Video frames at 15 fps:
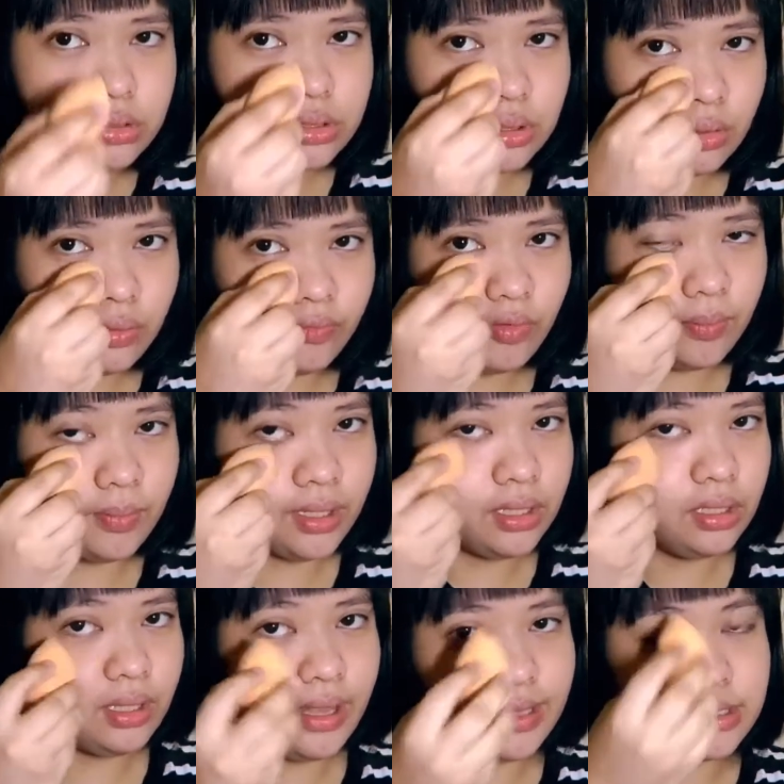so for my
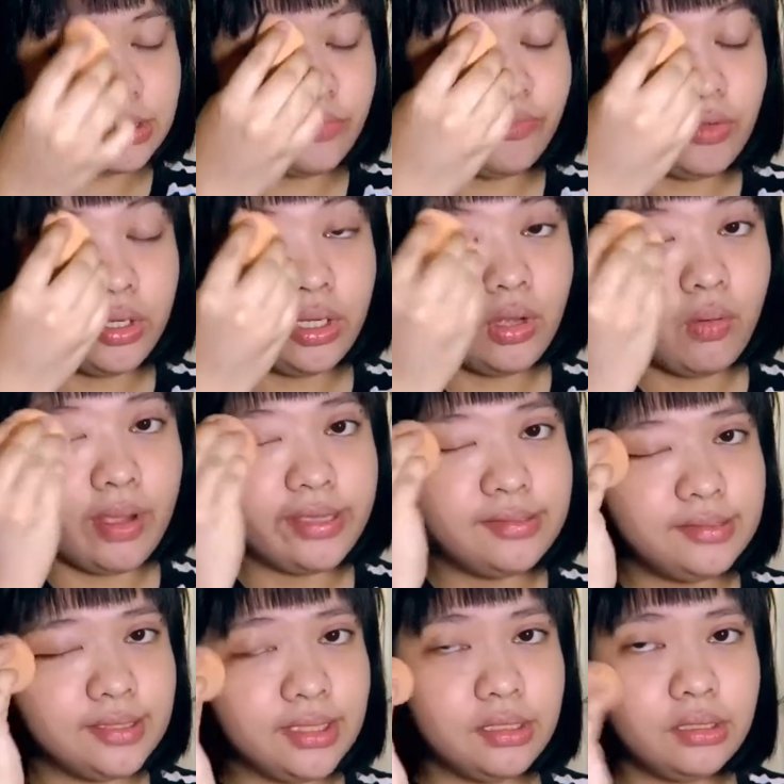last video i
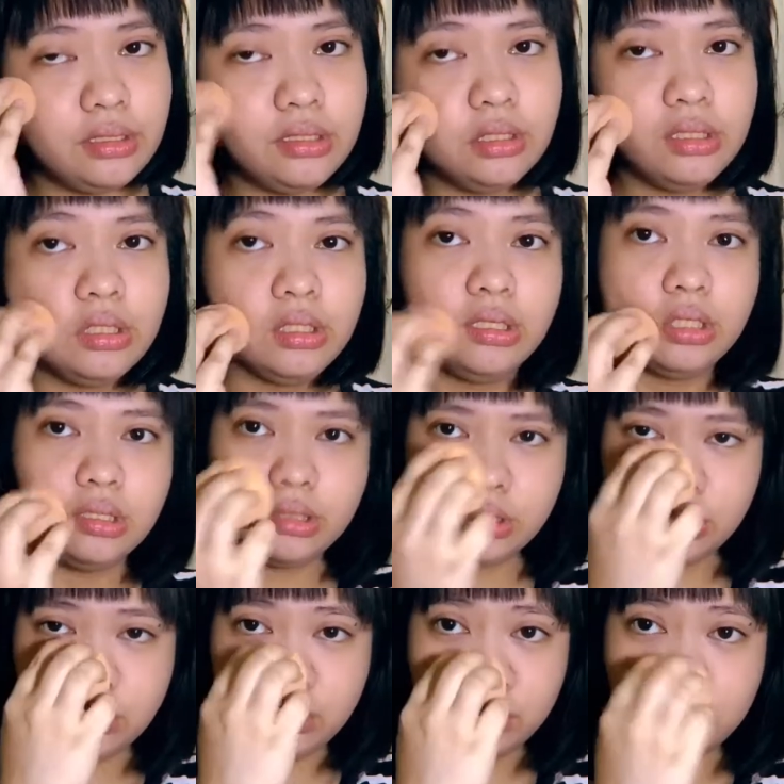did
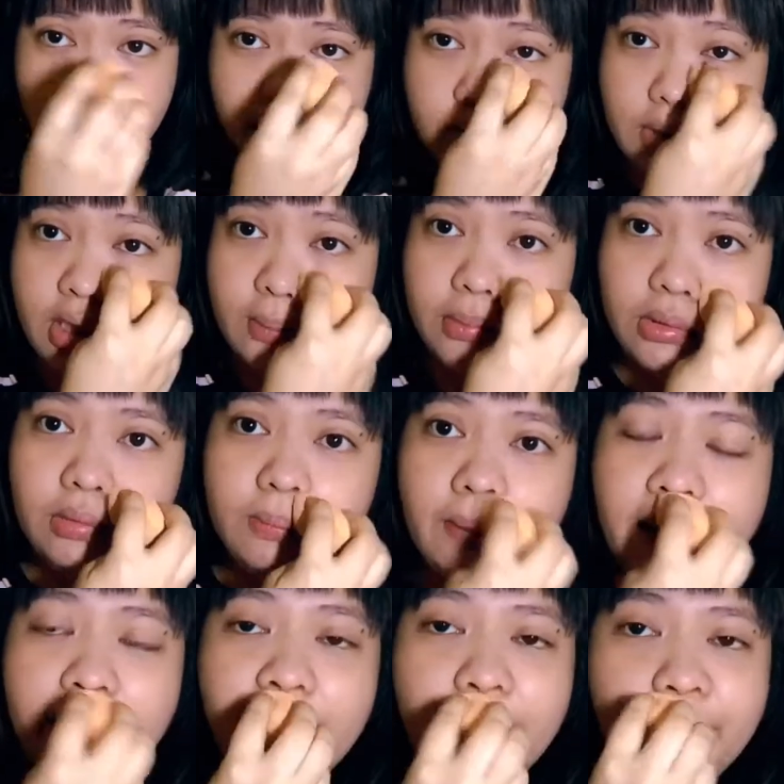uh, minimal
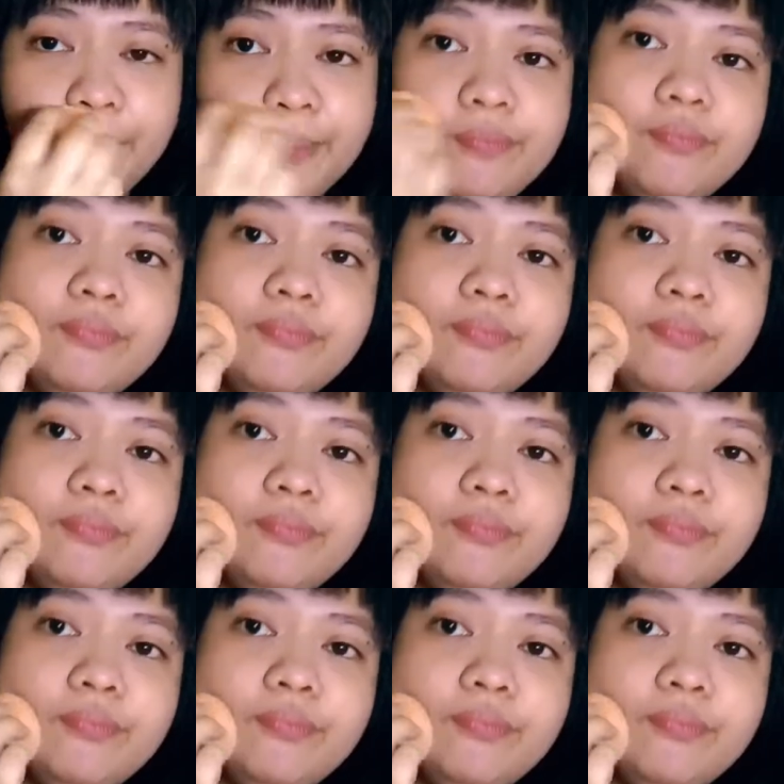makeup